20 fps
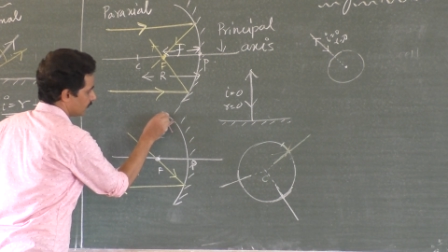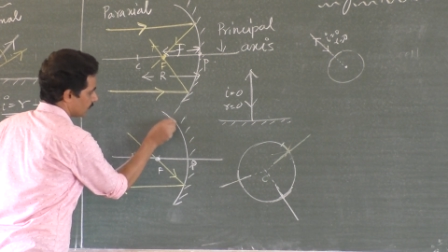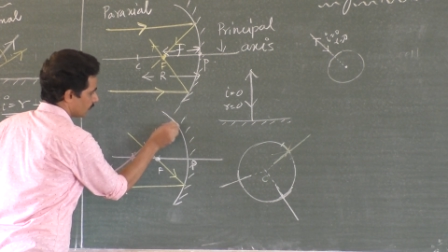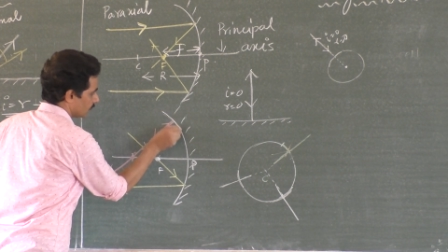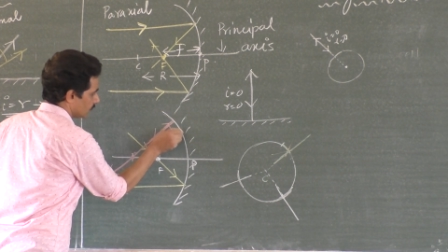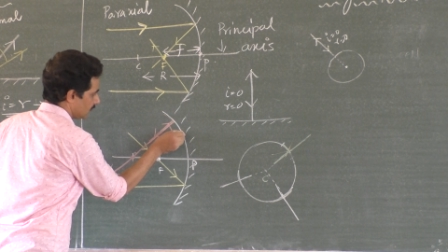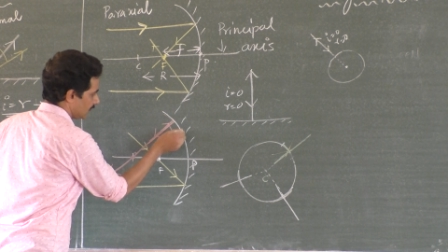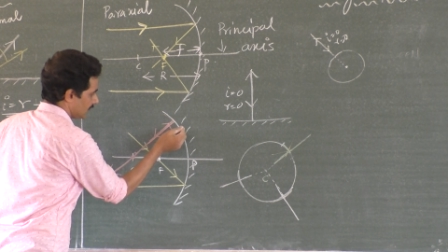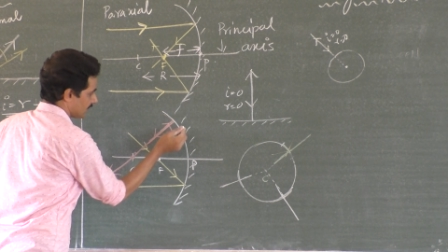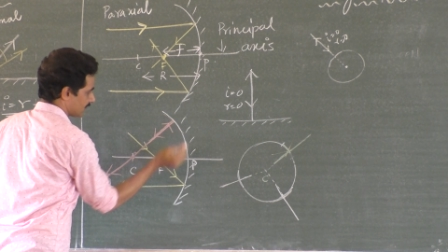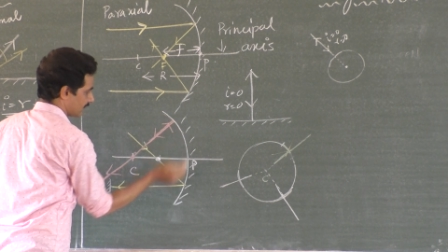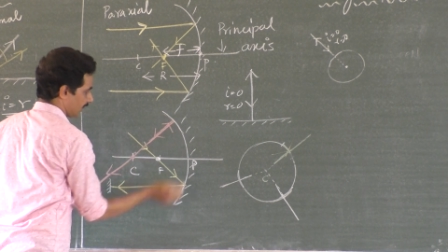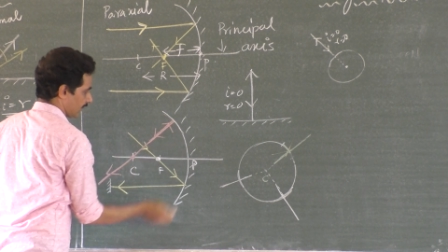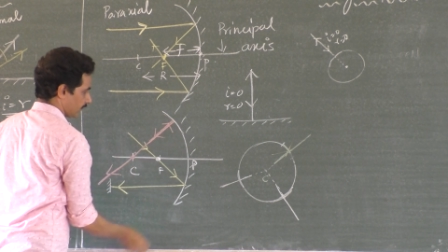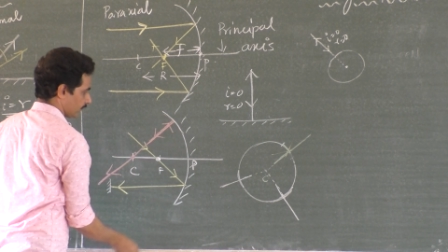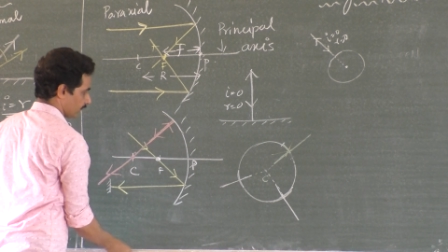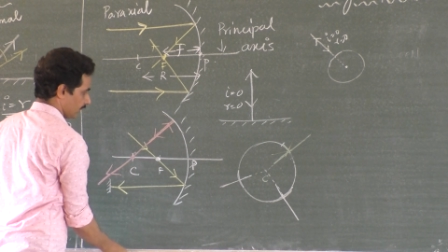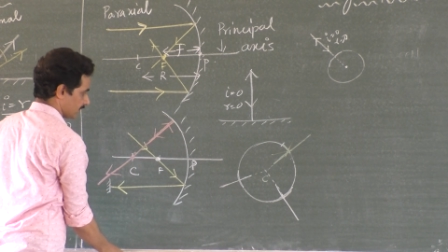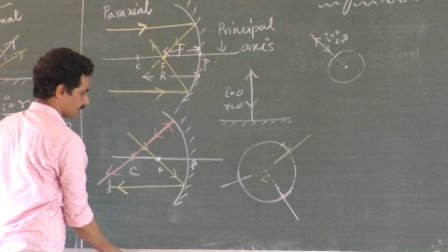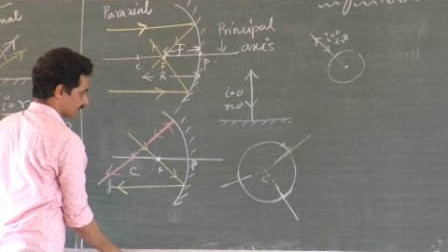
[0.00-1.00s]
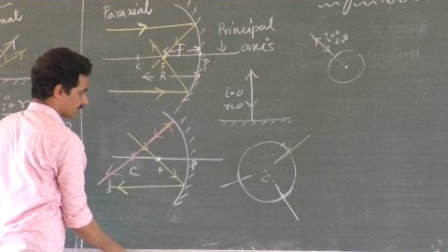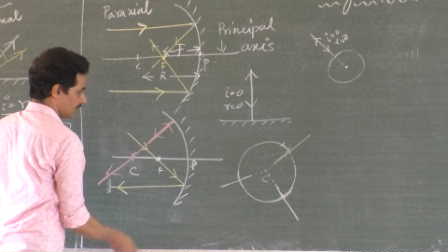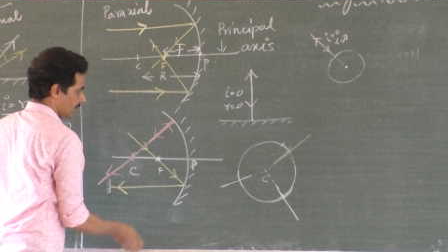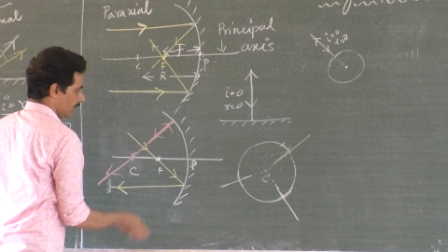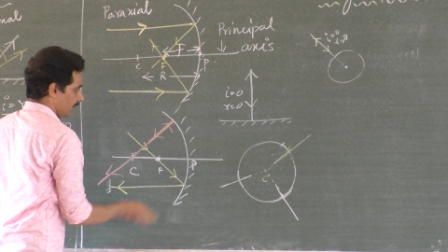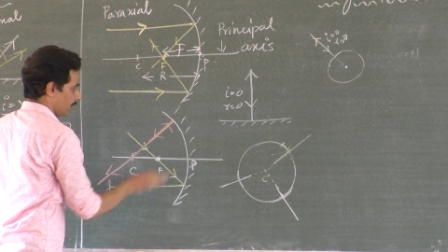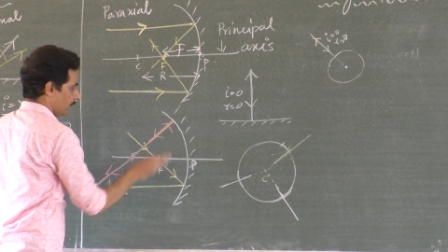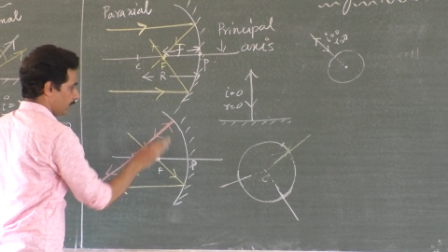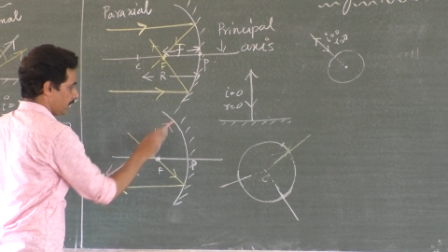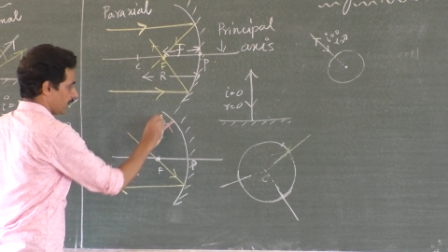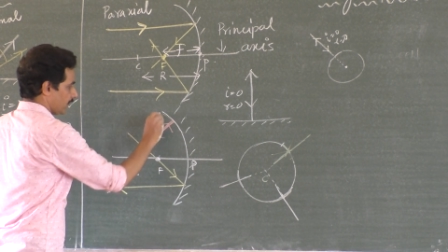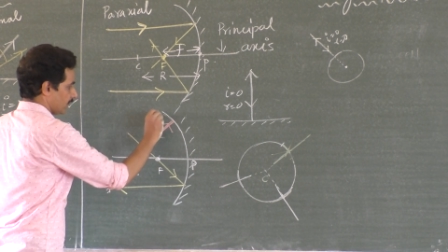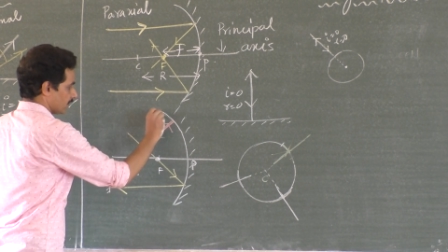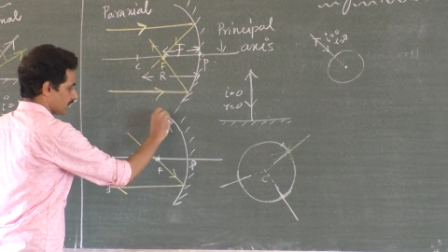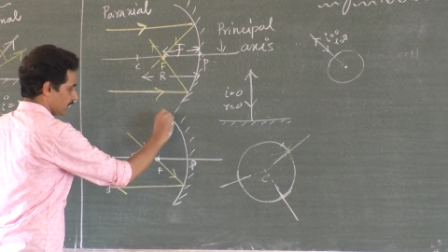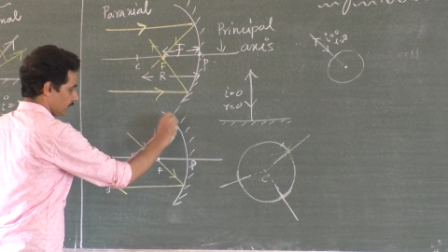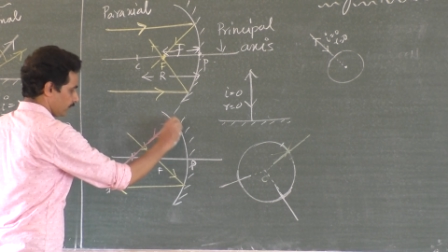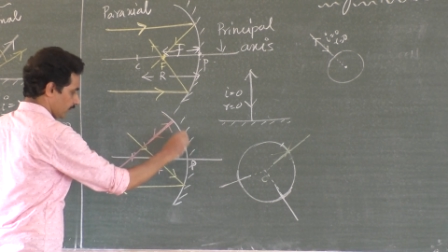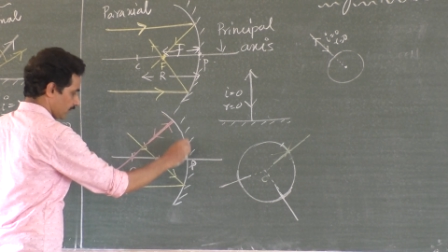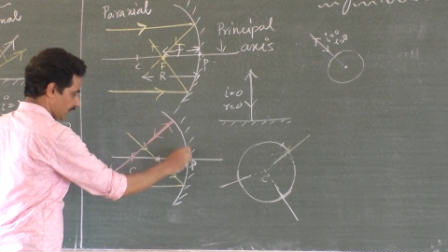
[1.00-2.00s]
to this surface
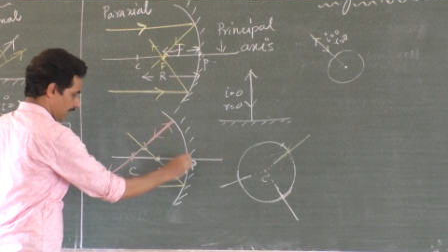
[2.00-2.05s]
because if you